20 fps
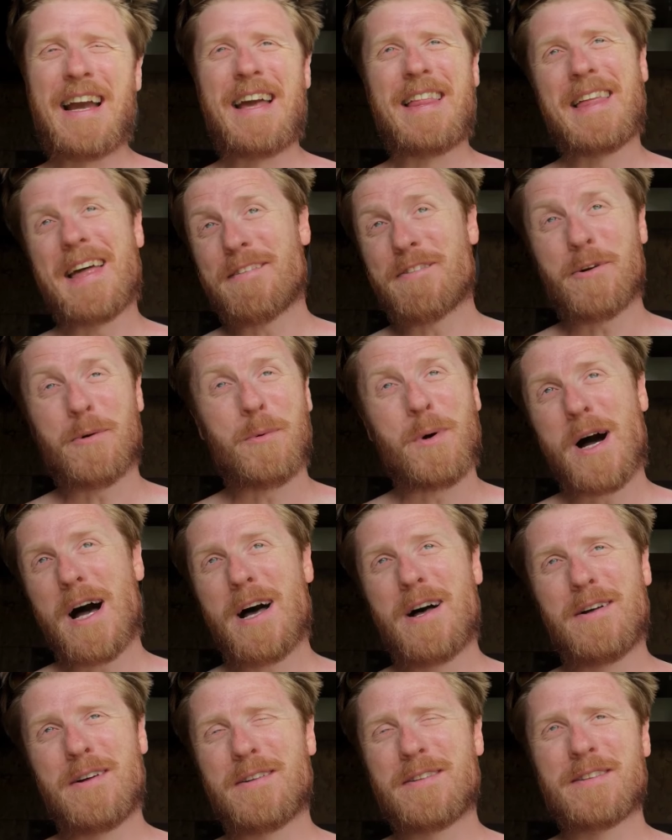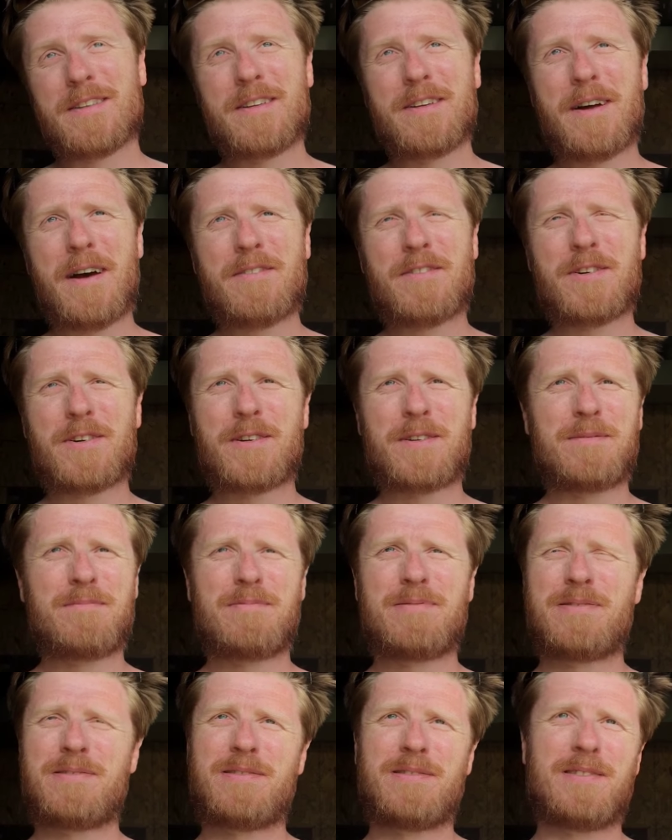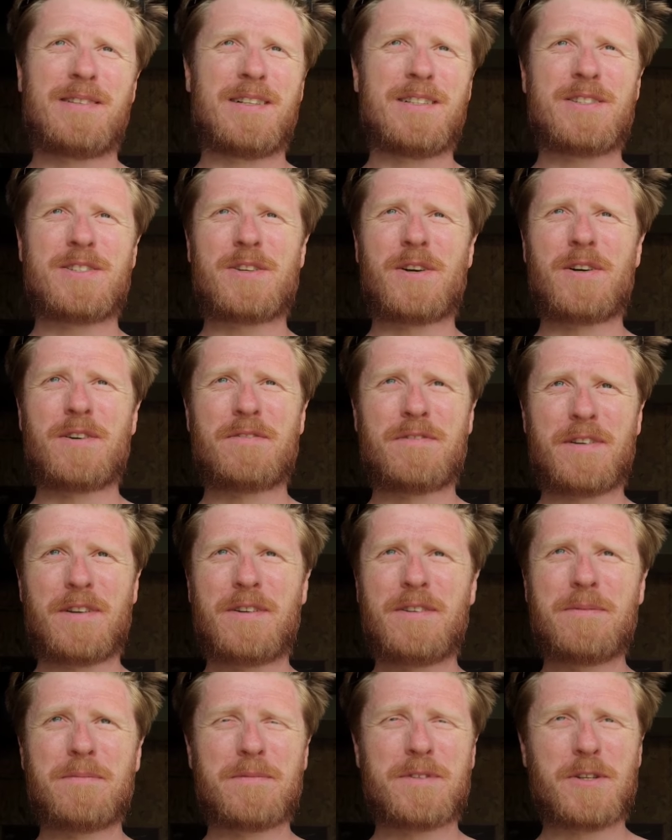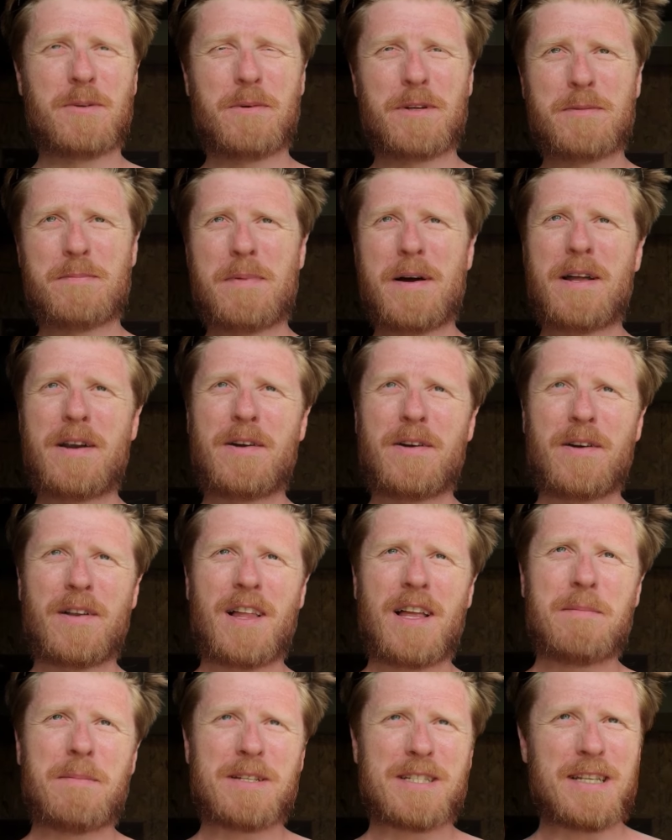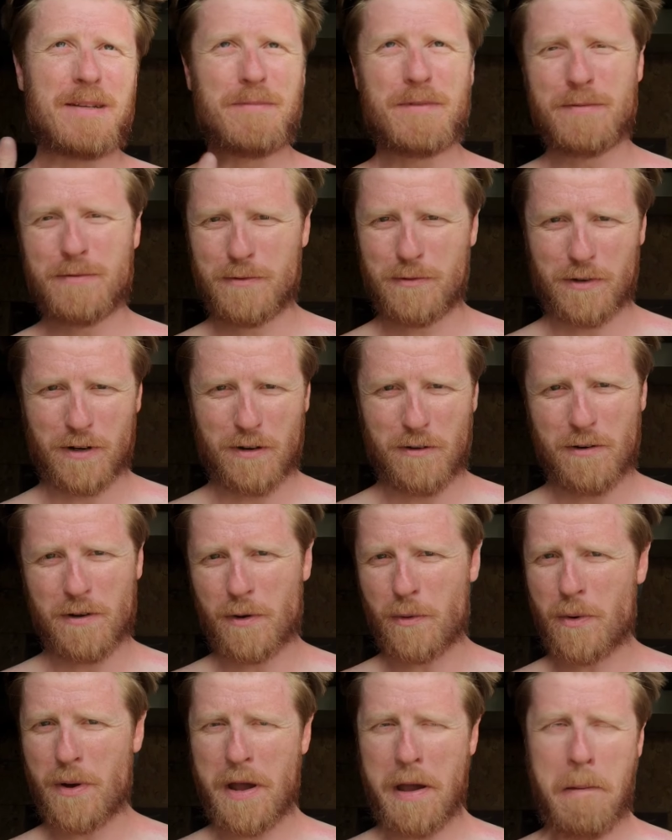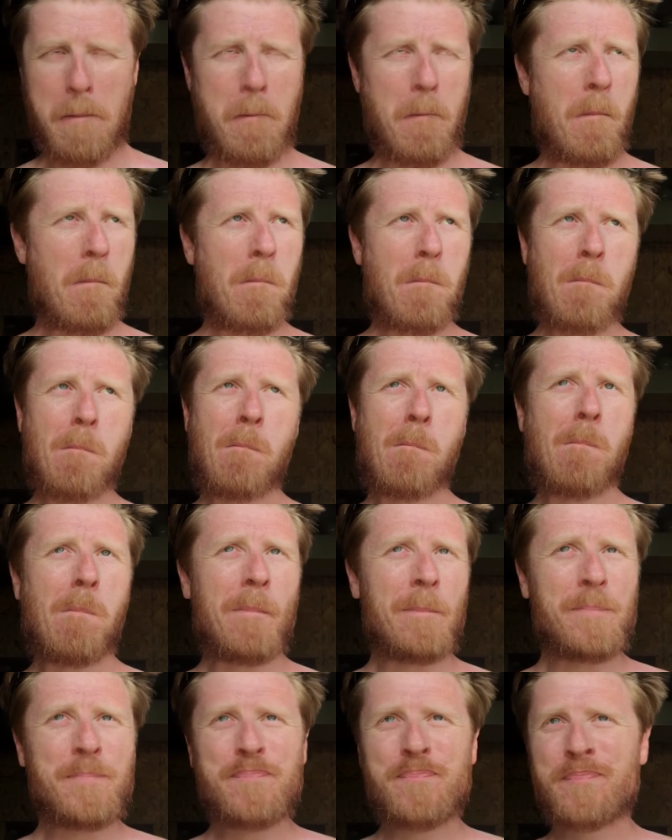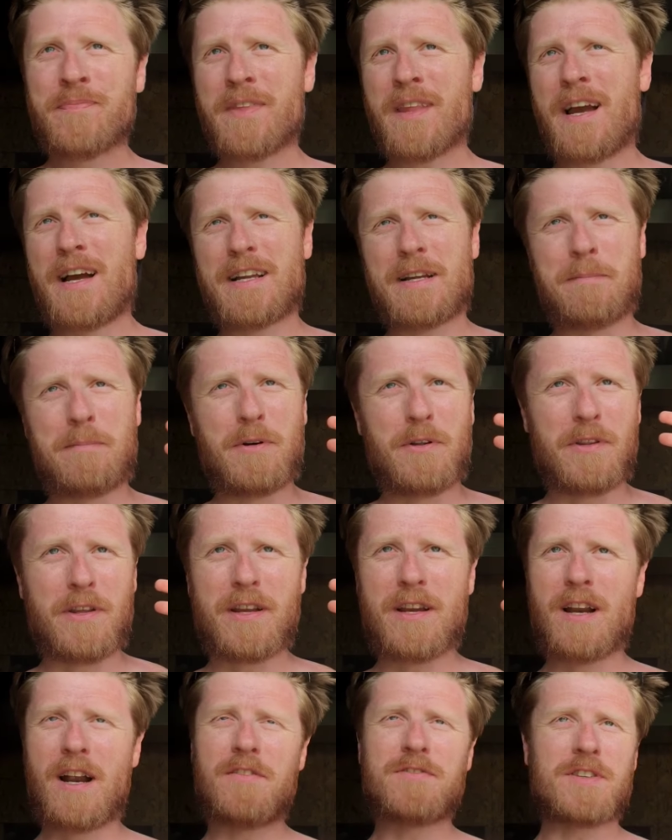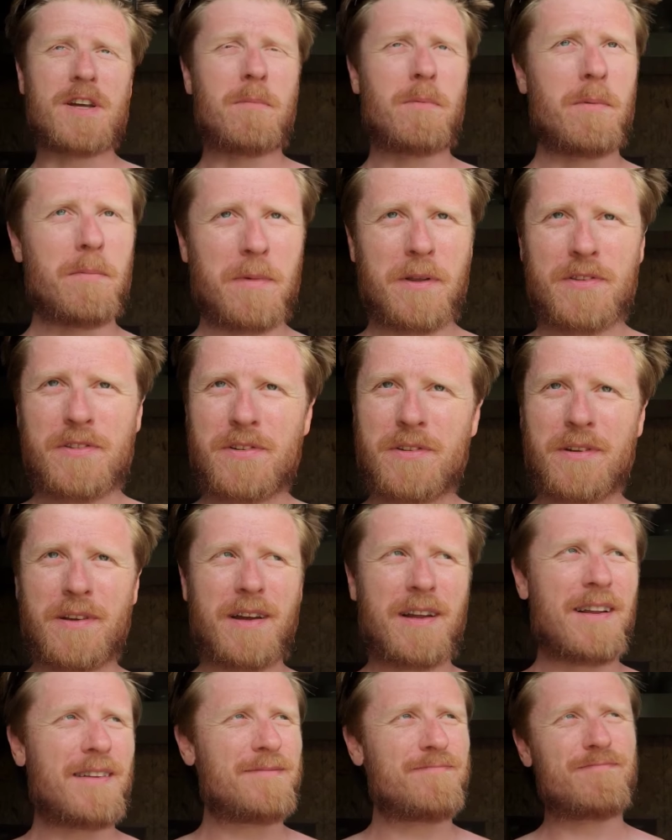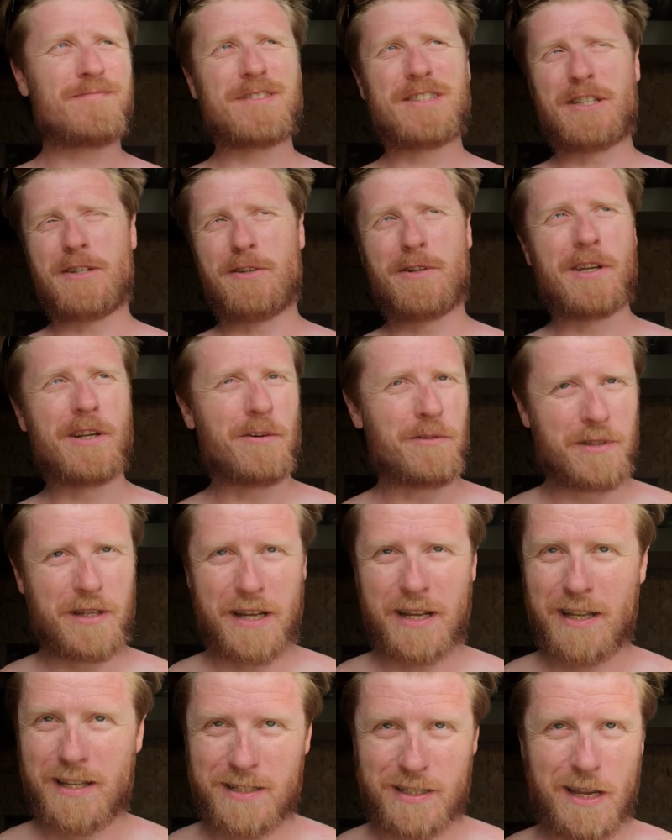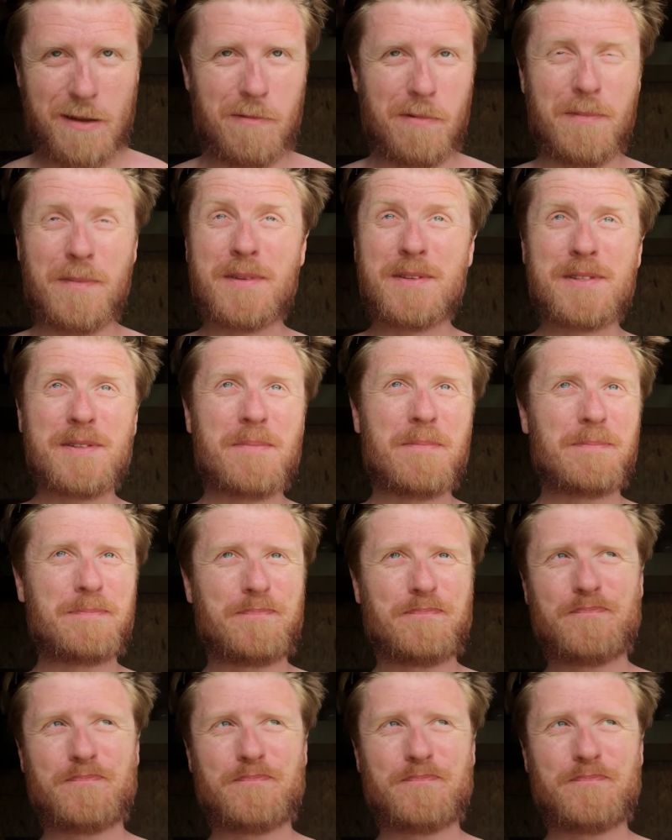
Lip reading: And after a while, you know, after I just started feeling so much better and a lot of my symptoms were going away, I completely got off supplements. Still, I don't take any supplements.